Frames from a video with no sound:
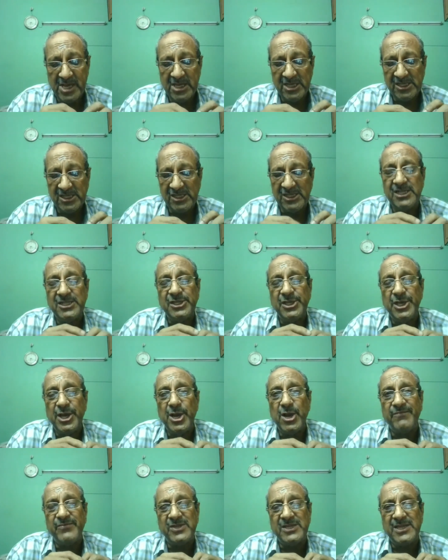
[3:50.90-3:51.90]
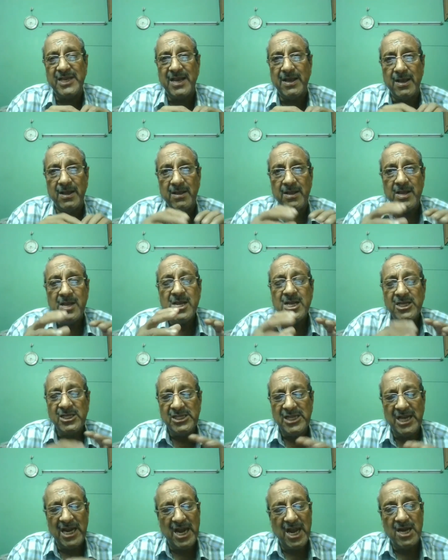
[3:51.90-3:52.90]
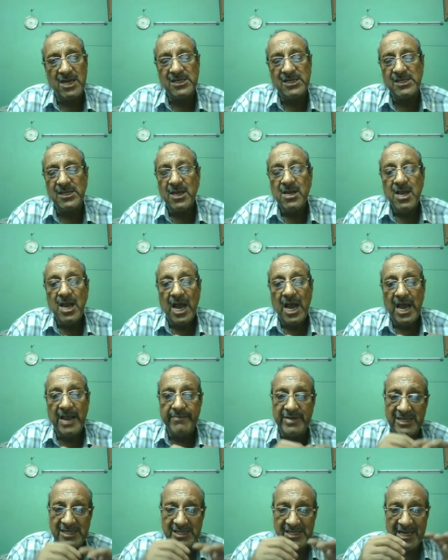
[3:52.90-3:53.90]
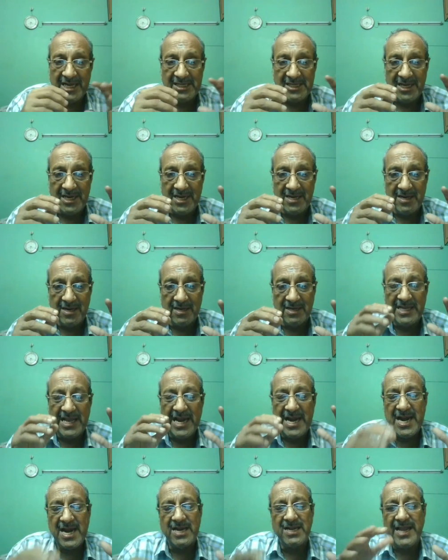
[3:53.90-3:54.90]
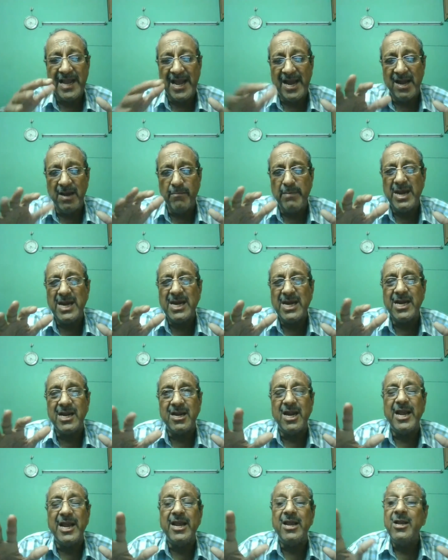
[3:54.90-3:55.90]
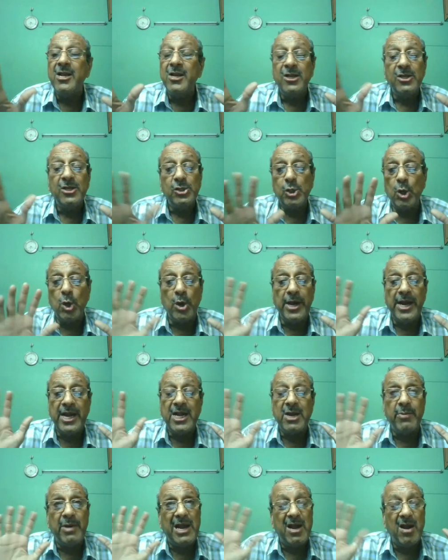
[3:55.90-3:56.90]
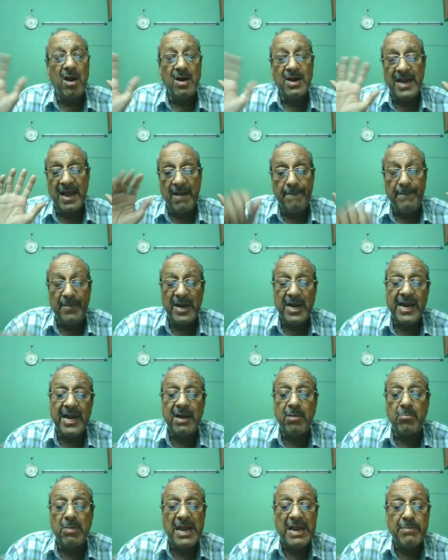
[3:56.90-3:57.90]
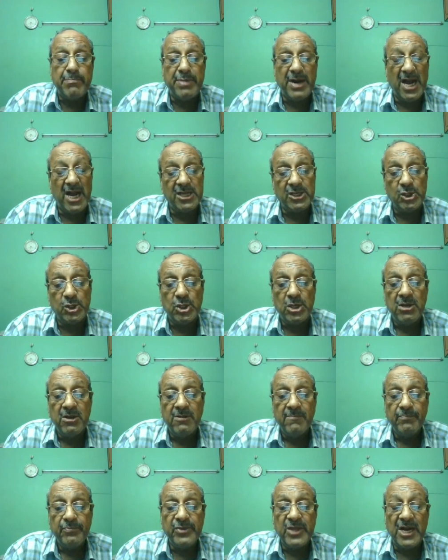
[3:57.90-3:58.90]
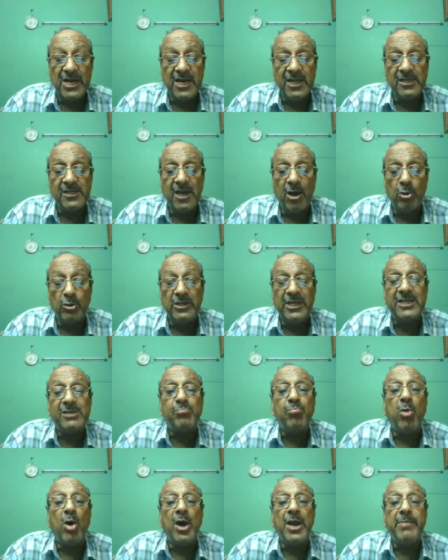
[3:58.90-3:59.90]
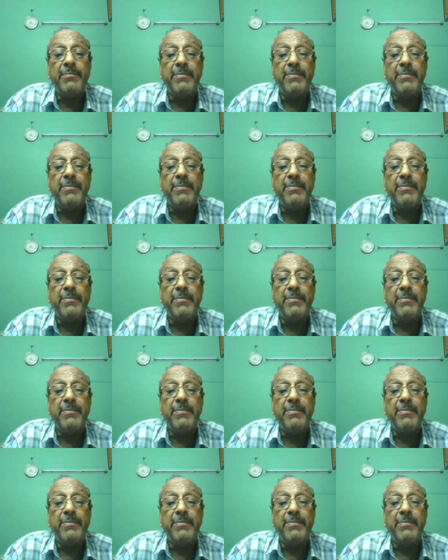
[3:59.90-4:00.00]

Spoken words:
stitching of challans. I will stitch it then and there immediately. So it will not happen in my branch. That is how this boy